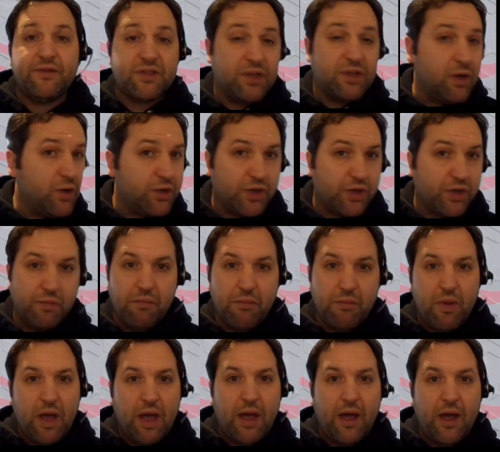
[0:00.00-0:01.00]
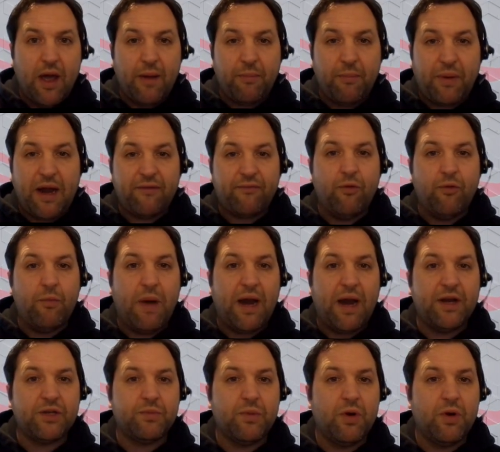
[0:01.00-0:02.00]
for solution and platform
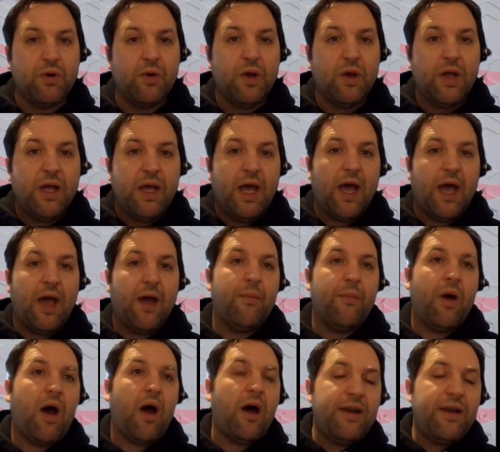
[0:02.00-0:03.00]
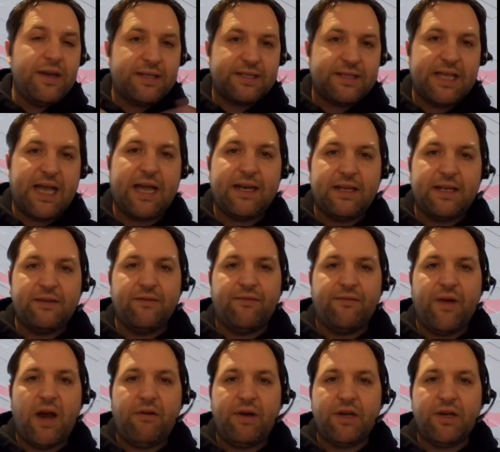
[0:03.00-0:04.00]
management, understanding the
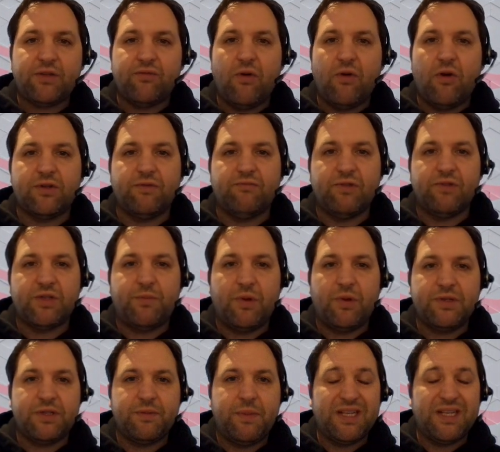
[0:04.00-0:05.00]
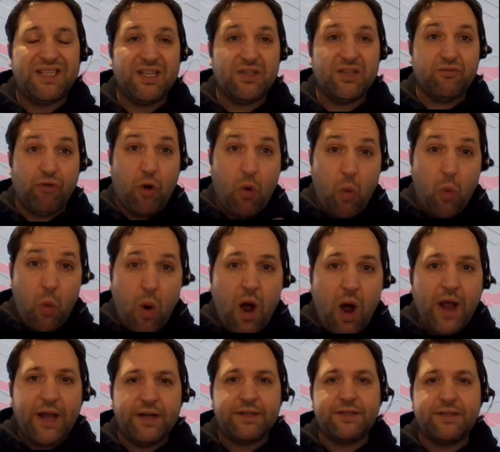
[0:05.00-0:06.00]
various roles and responsibilities
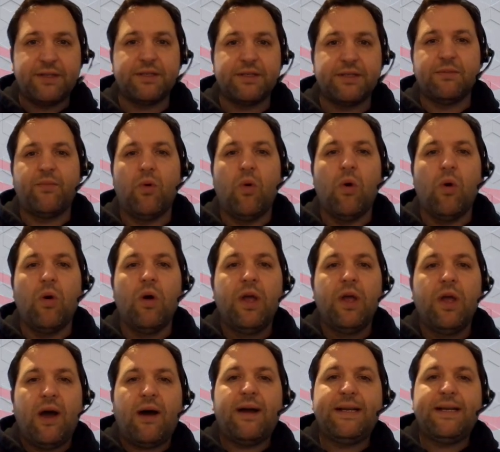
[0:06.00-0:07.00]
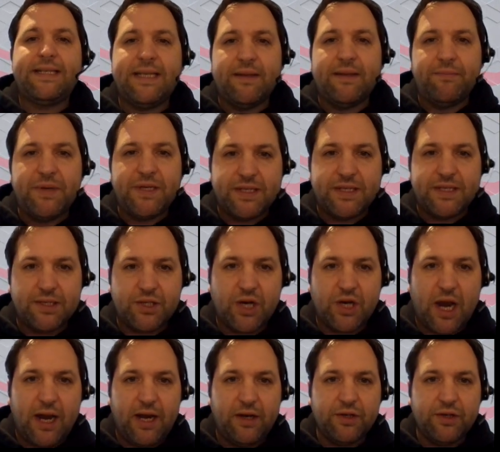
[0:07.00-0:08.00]
required to support IT and business
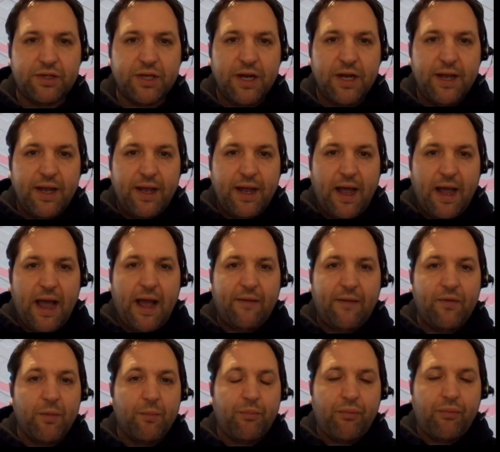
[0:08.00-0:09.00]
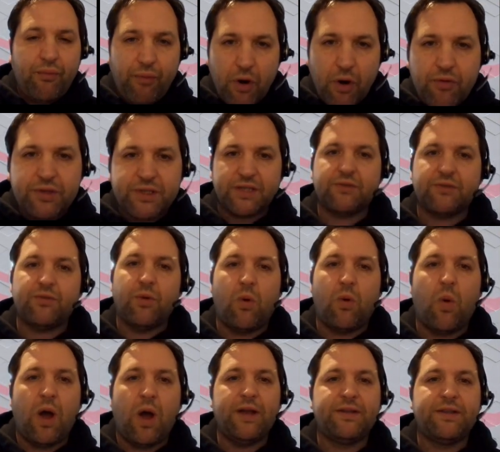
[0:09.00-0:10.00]
change, and the process
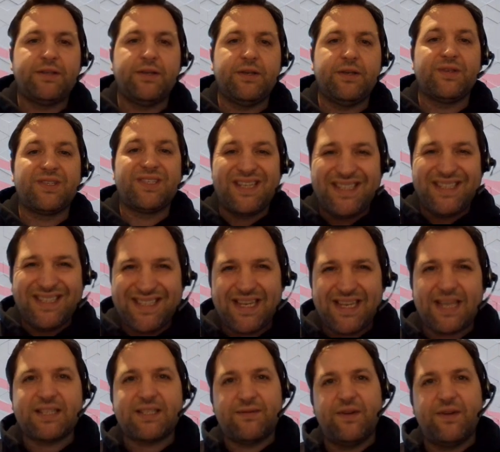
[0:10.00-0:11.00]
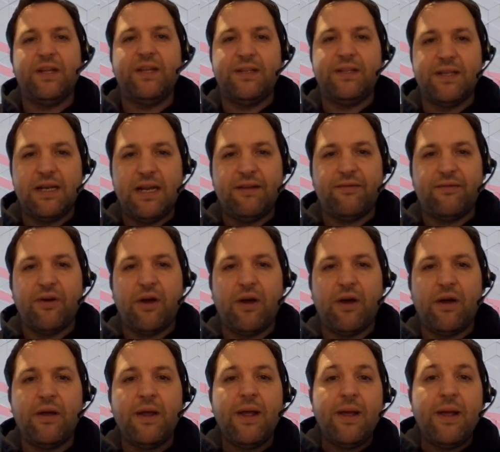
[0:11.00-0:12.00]
required to successfully
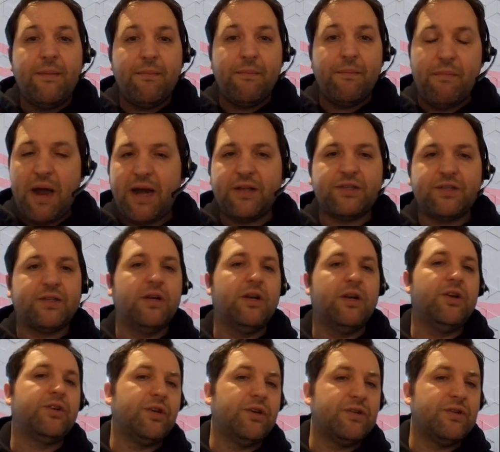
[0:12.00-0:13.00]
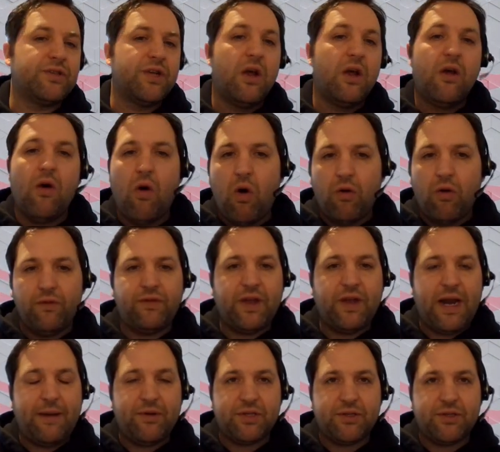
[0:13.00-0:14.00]
deliver managed solutions on
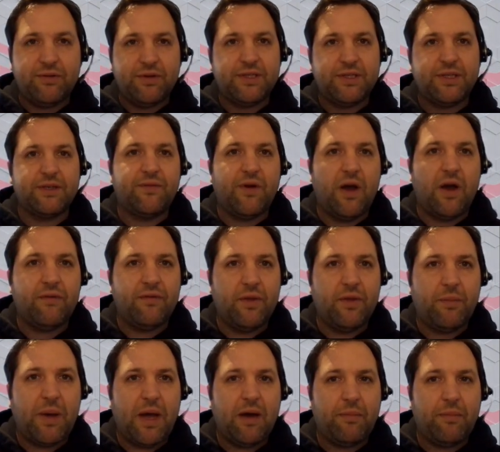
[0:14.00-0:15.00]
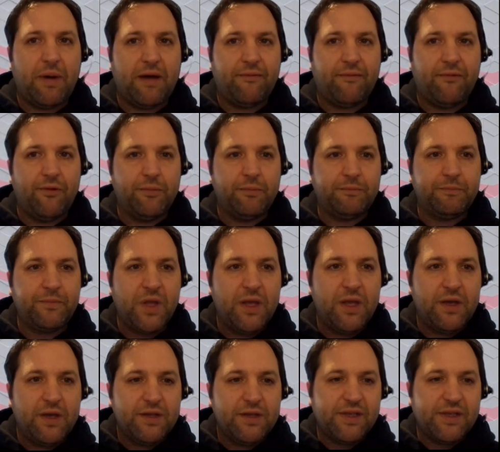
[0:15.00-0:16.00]
Dynamics 365 on the Power Platform.
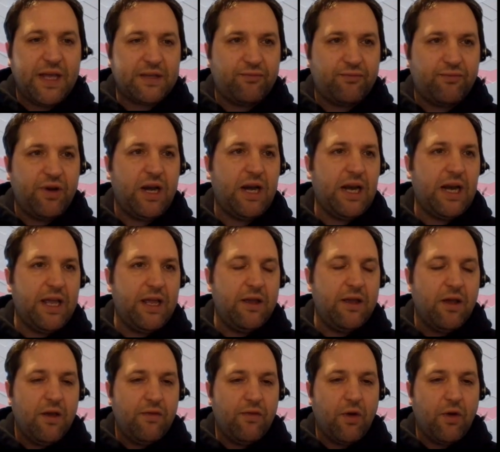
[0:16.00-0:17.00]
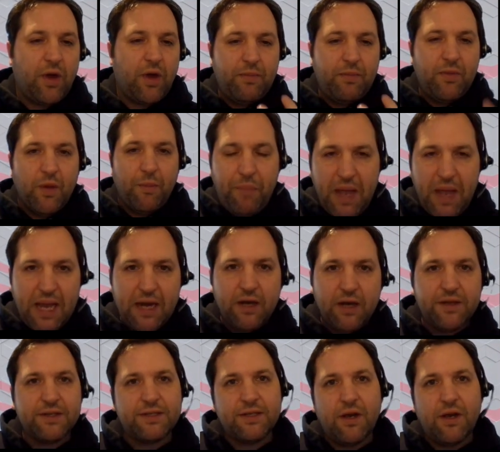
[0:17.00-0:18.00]
So that's really the
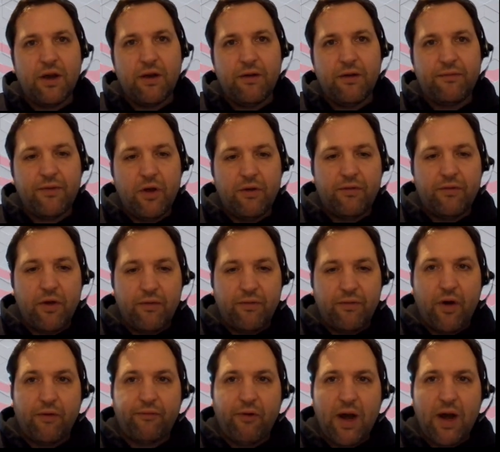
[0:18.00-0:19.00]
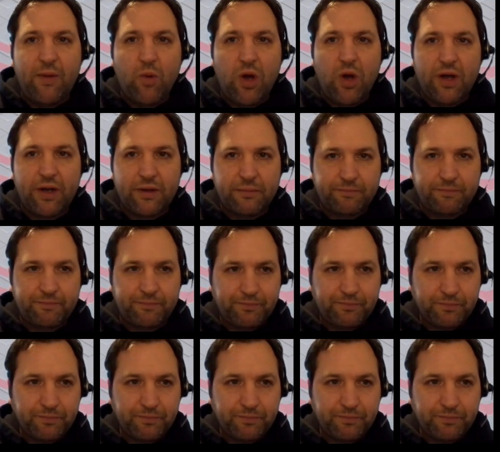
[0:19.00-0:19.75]
pillars of our framework.